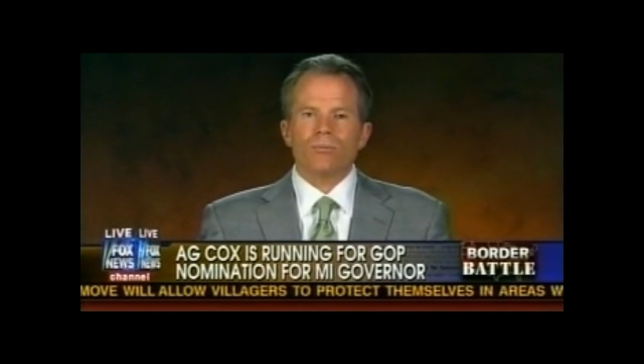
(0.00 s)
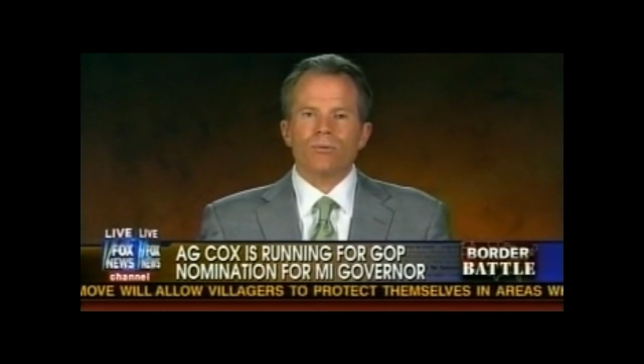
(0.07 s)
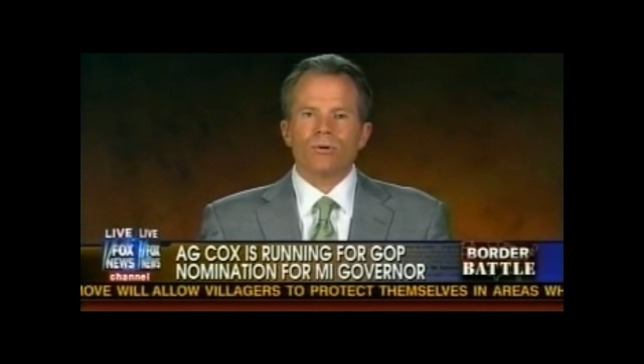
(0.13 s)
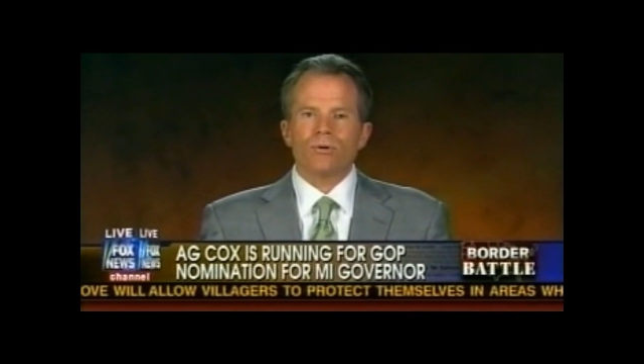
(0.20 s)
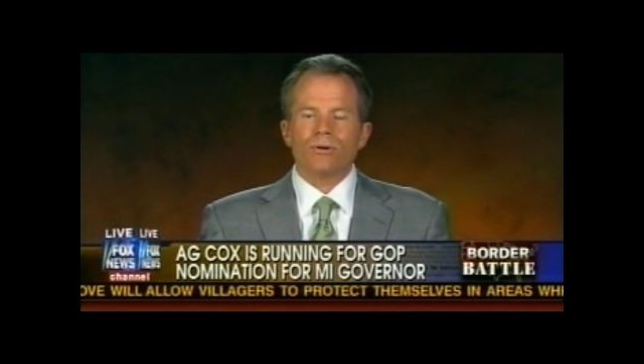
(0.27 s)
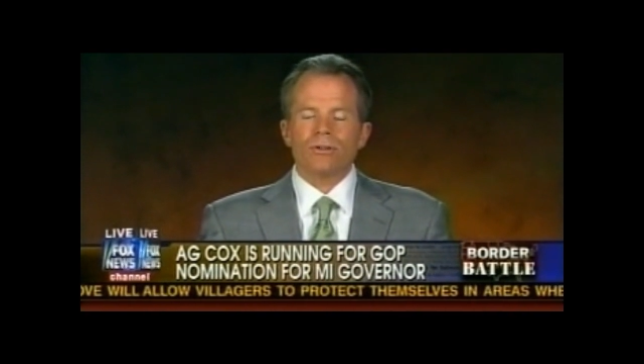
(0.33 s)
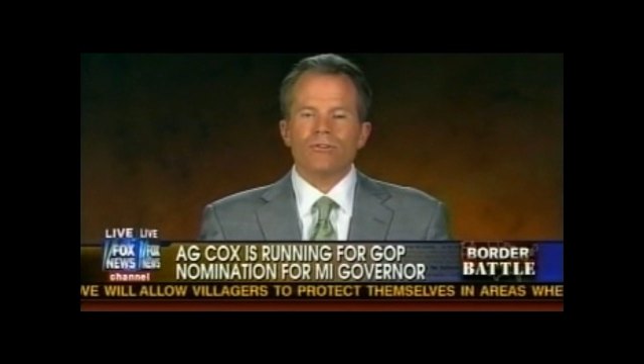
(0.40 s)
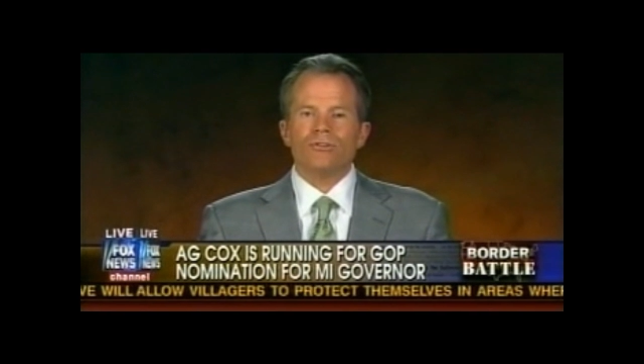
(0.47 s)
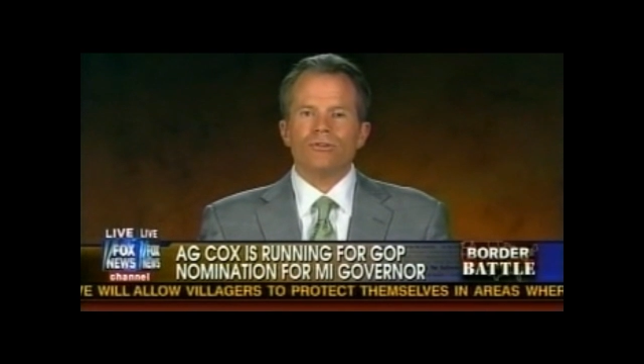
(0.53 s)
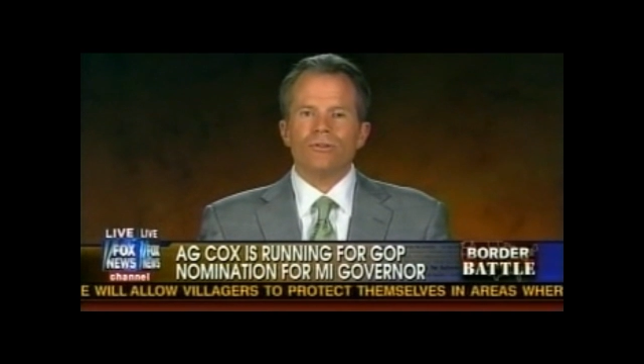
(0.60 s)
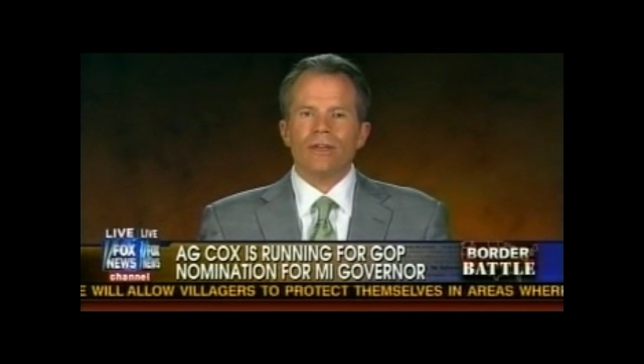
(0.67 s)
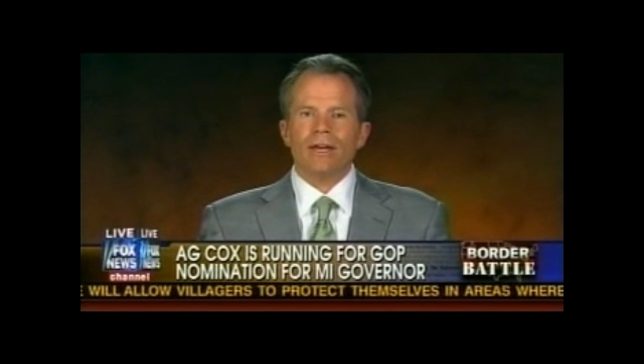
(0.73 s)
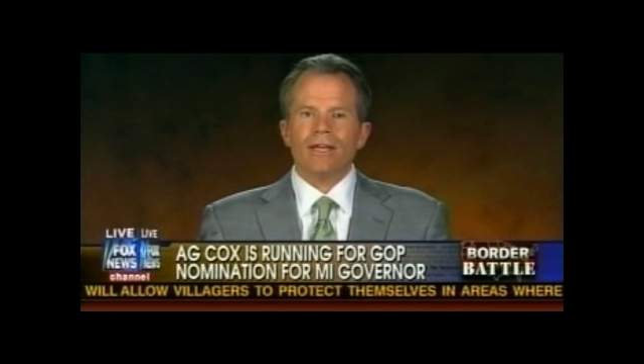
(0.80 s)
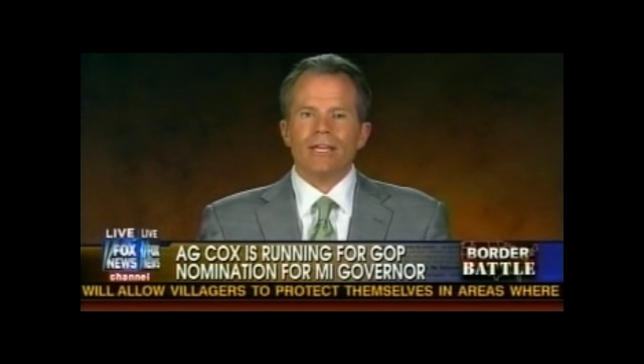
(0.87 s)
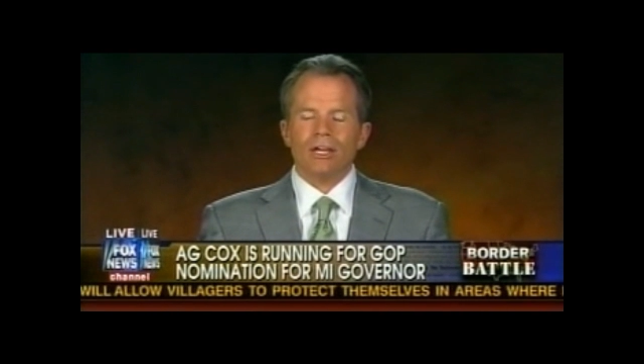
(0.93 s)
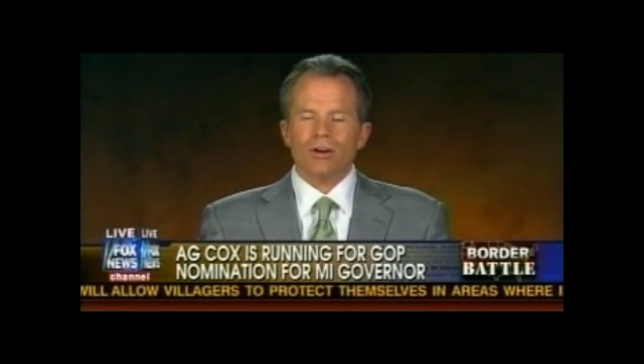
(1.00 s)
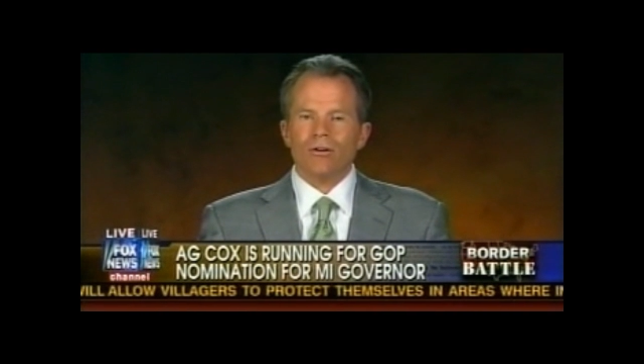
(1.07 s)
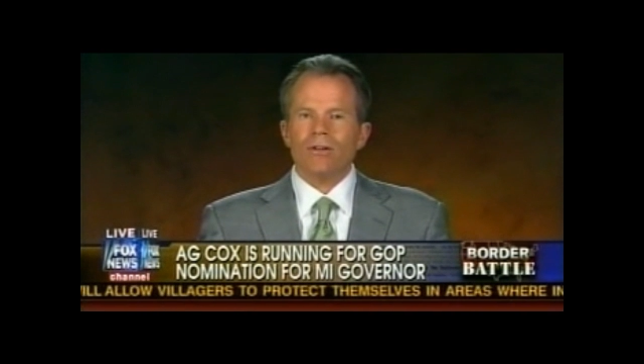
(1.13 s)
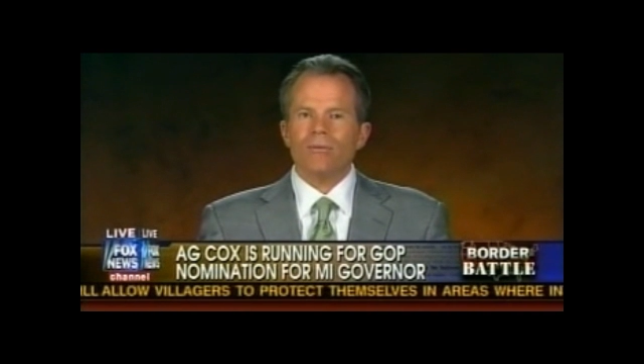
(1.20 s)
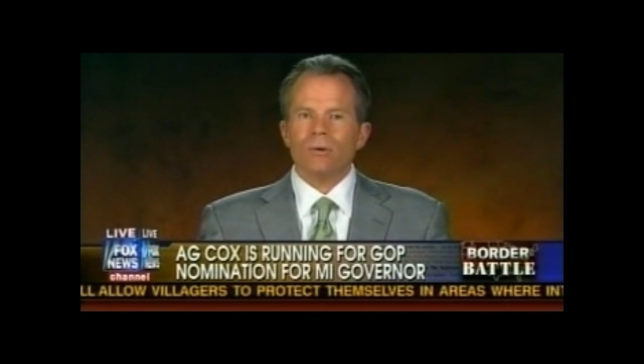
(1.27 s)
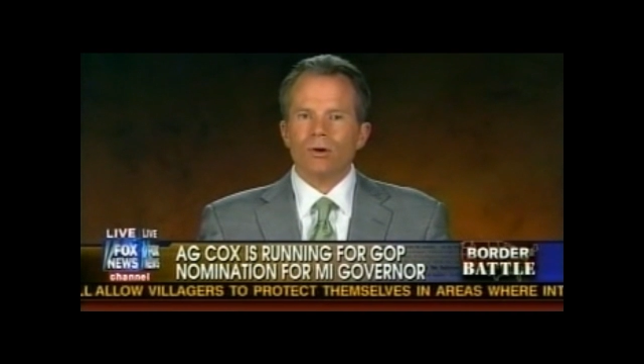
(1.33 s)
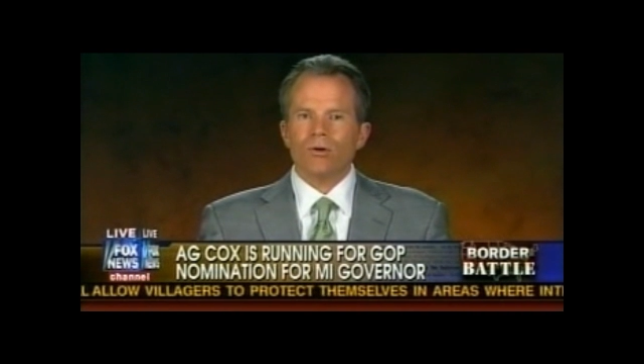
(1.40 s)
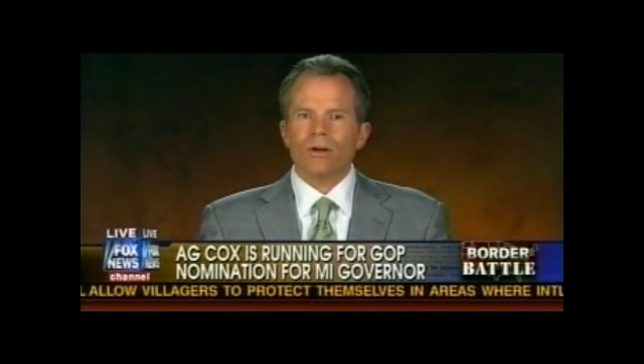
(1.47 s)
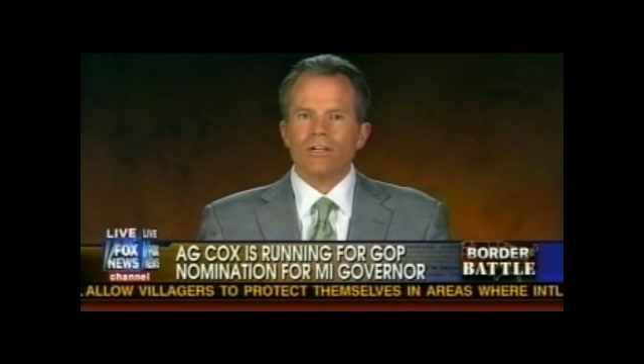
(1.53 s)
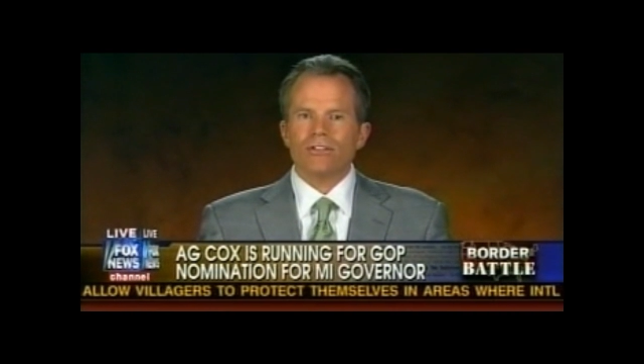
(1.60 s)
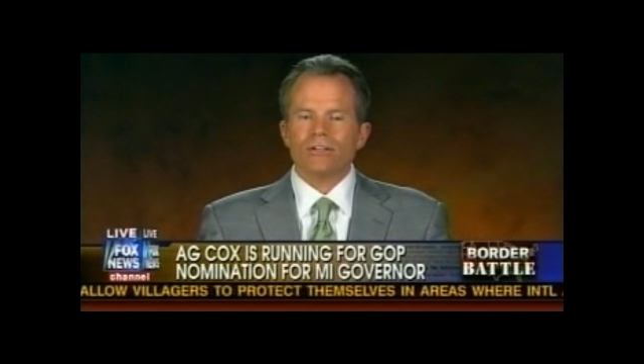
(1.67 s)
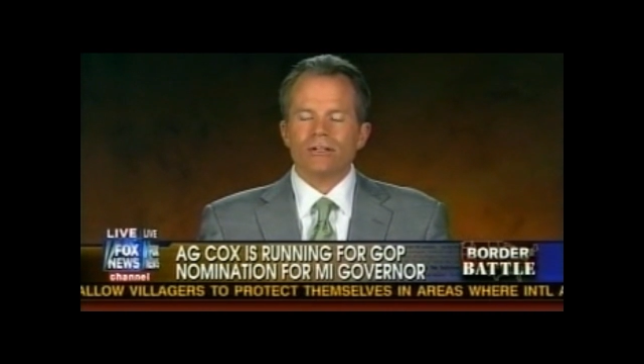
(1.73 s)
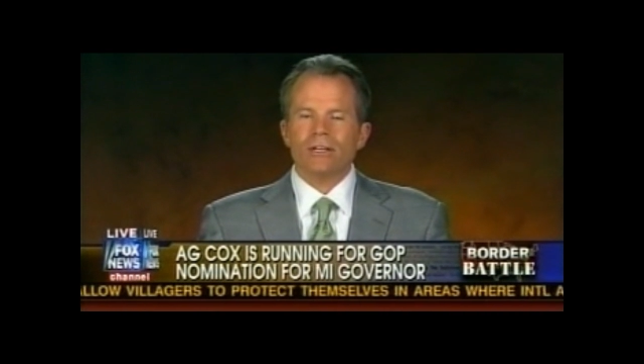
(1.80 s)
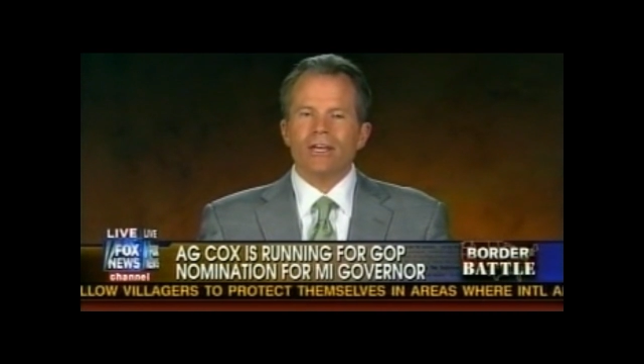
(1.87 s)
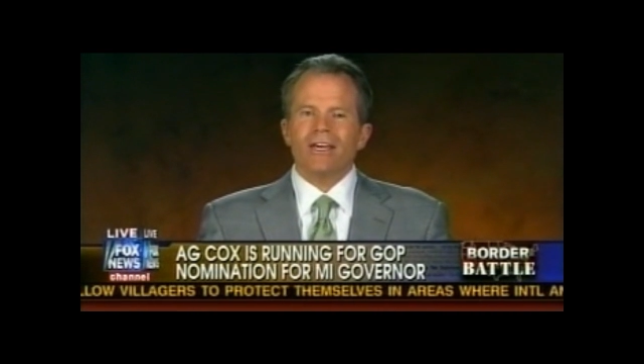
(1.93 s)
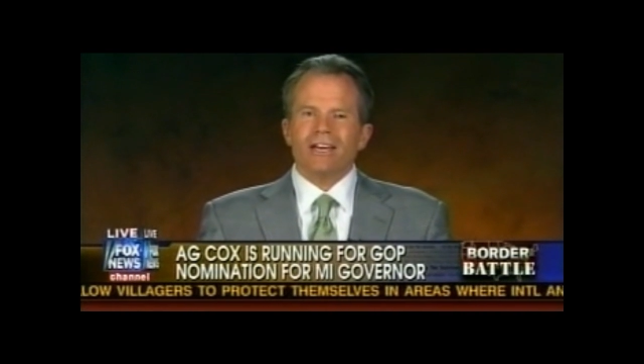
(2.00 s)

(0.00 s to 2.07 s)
Brewer to do that here in immigration,